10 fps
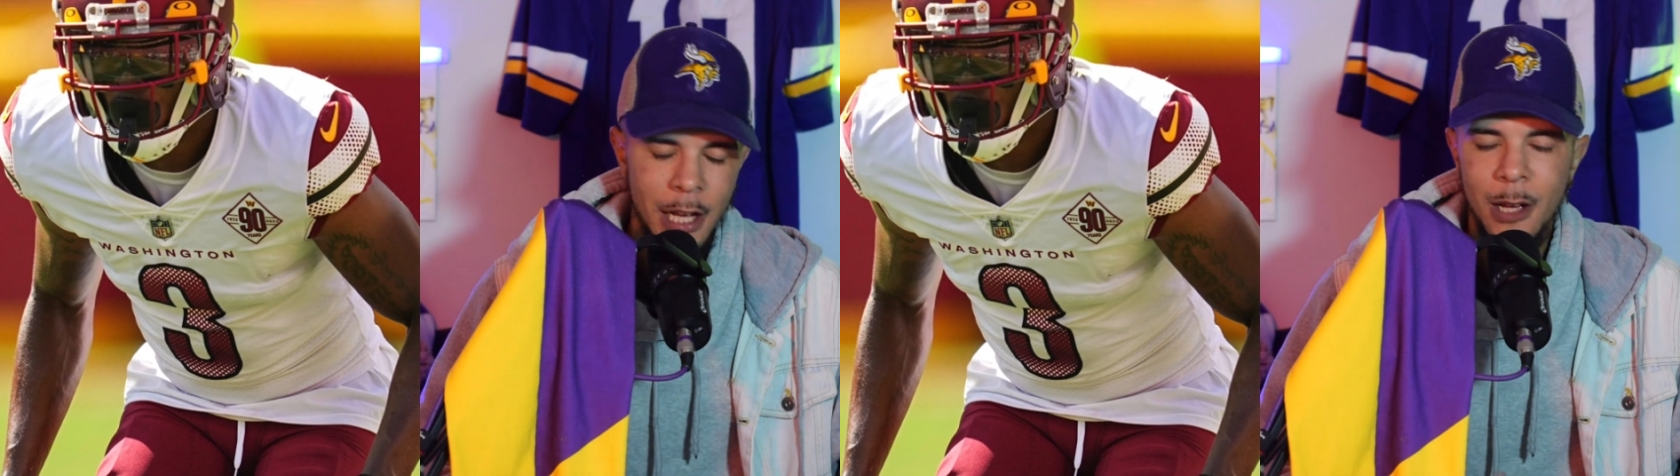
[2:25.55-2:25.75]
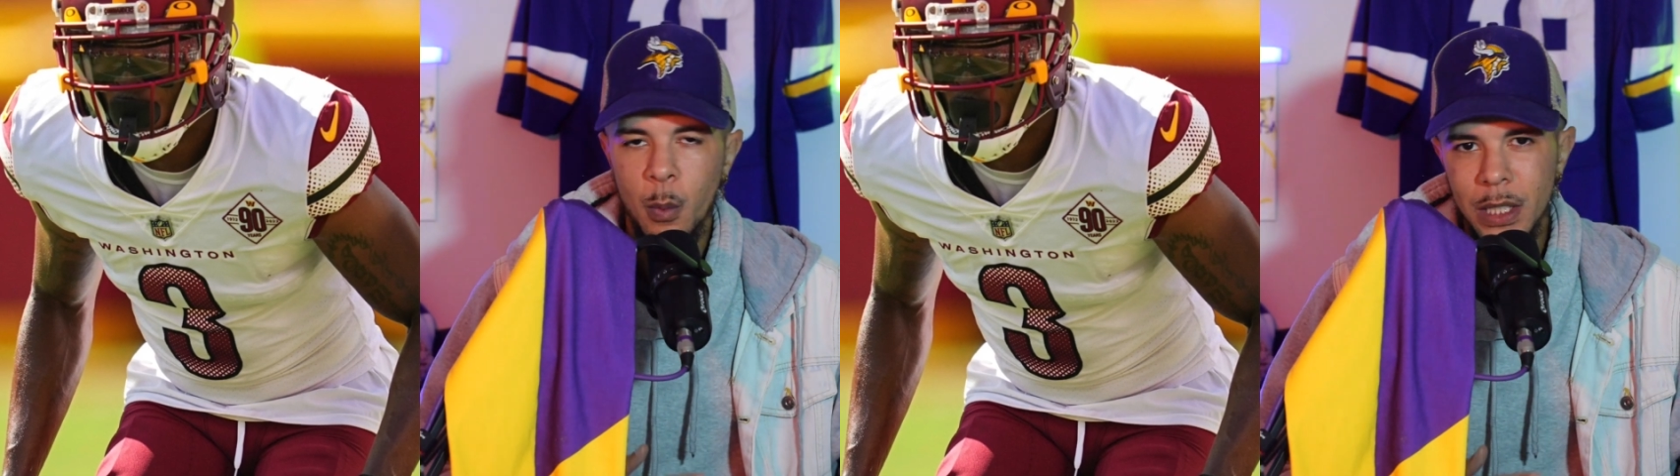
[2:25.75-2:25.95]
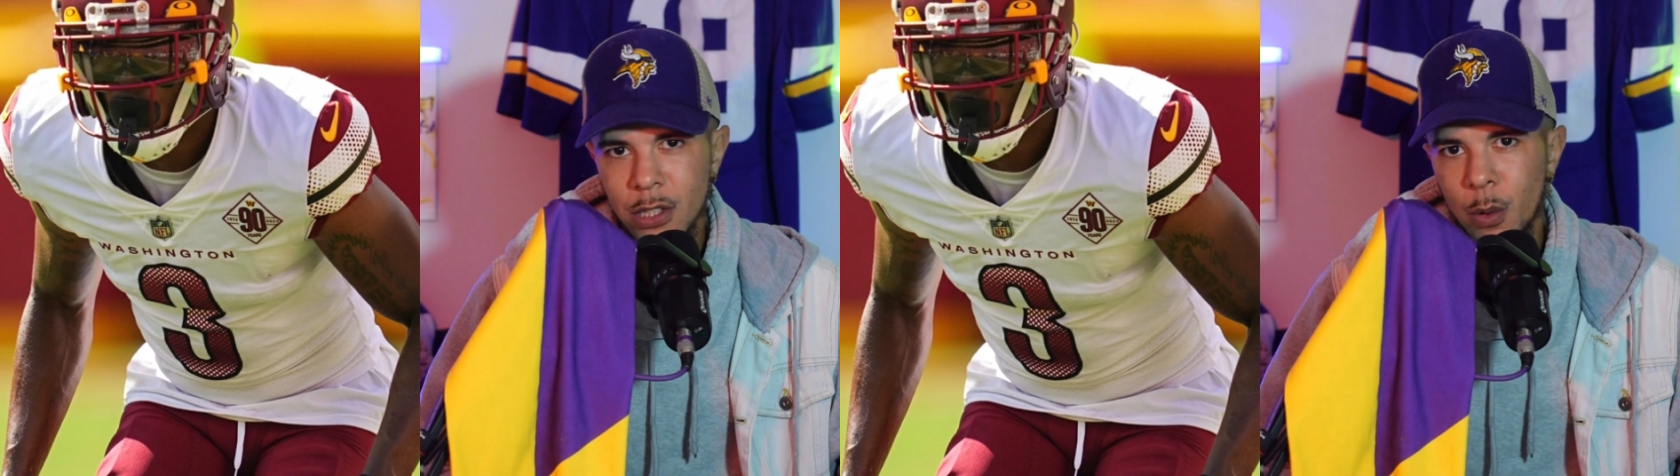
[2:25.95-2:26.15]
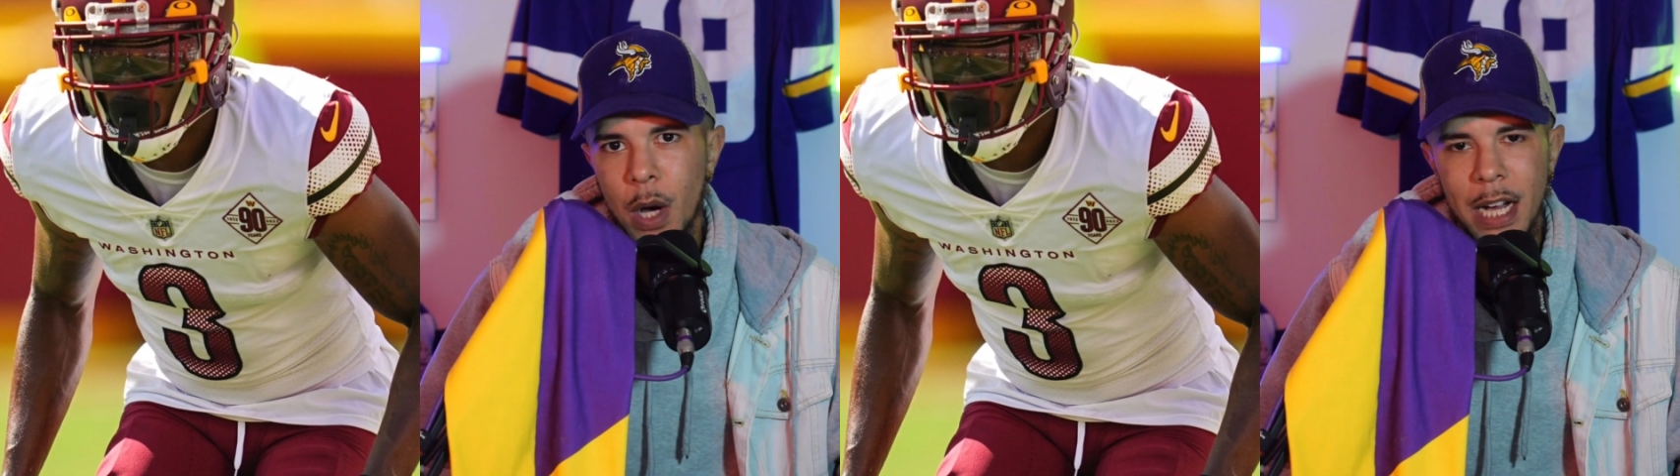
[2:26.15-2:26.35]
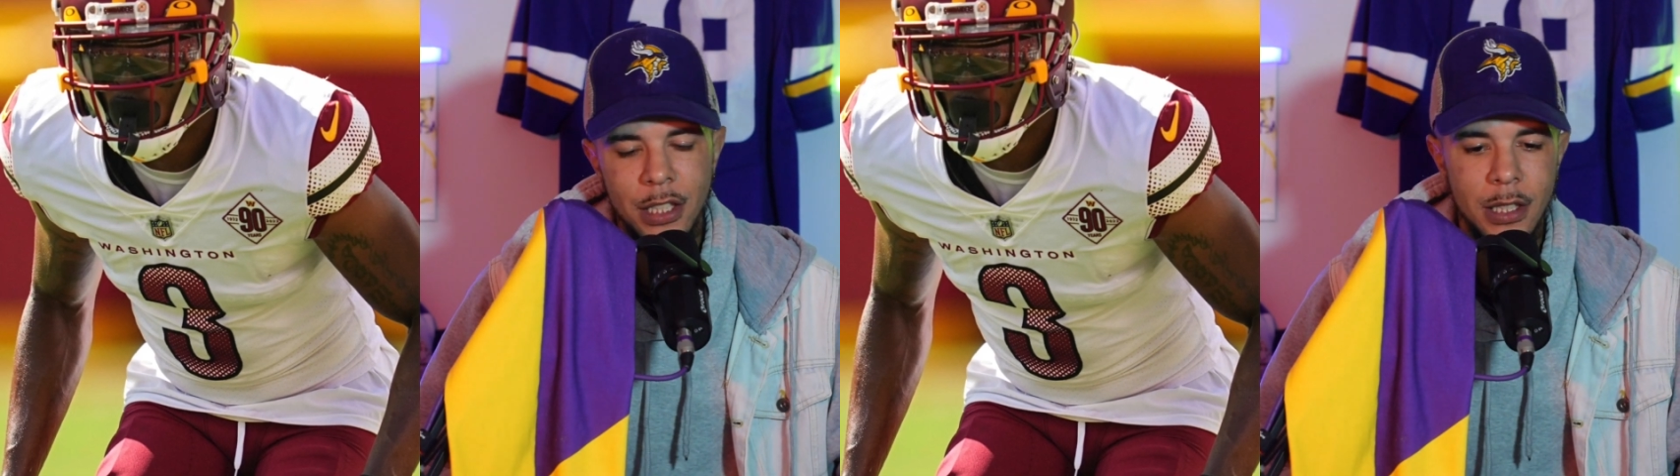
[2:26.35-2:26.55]
went to
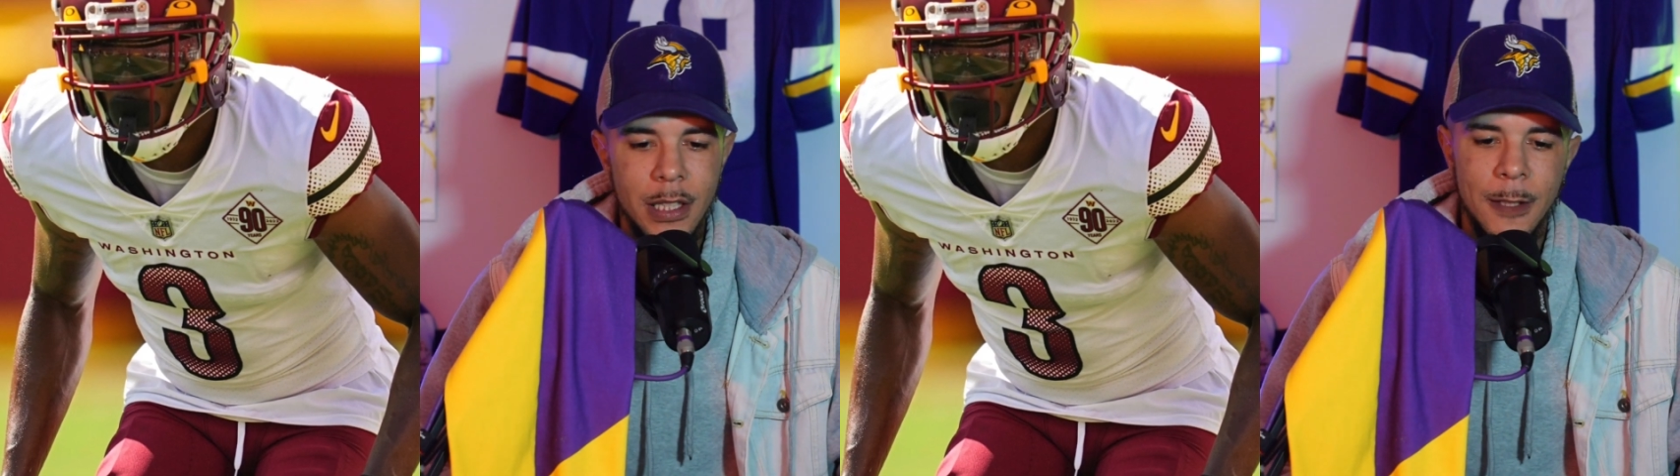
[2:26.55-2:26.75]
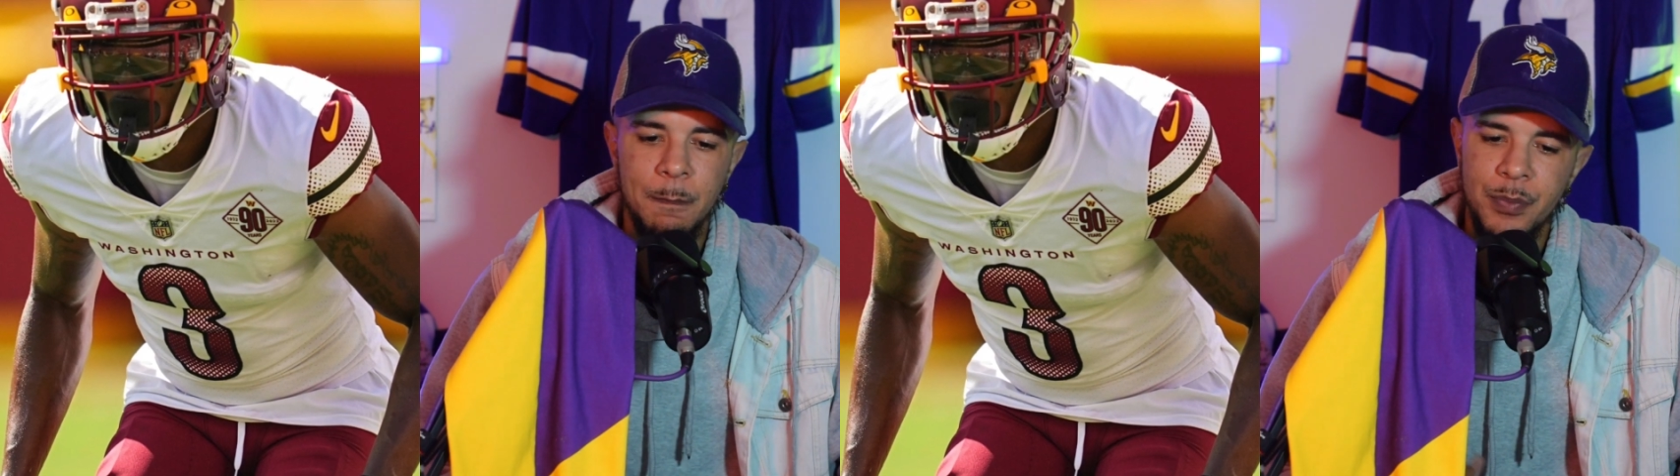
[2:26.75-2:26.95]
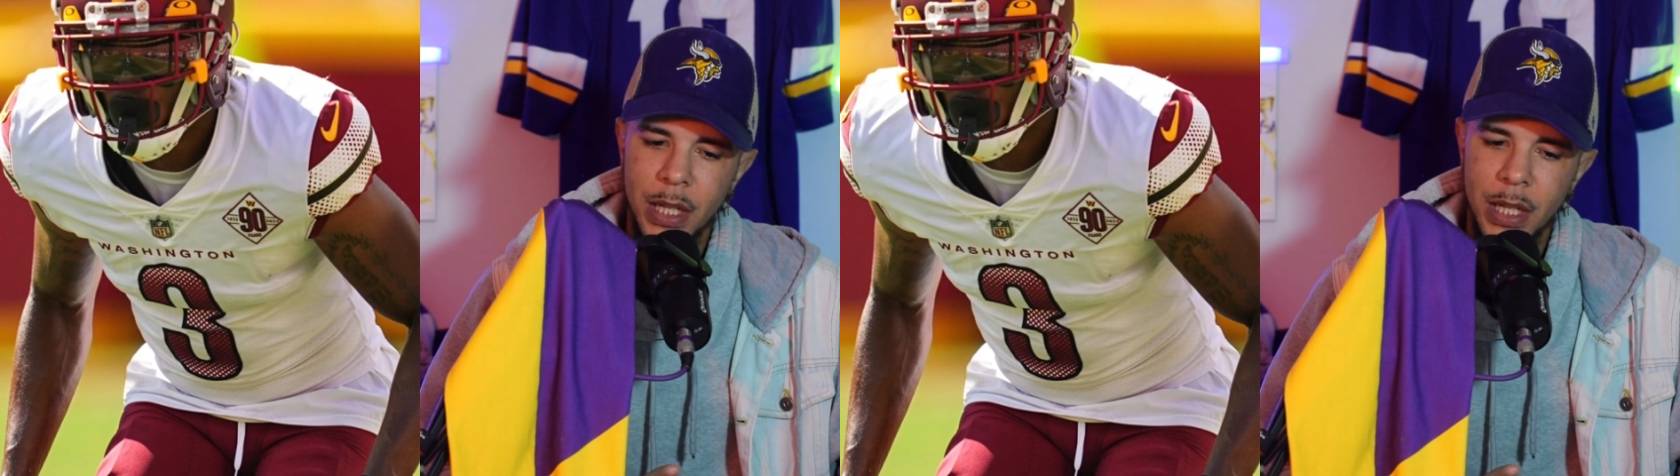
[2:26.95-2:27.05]
Washington.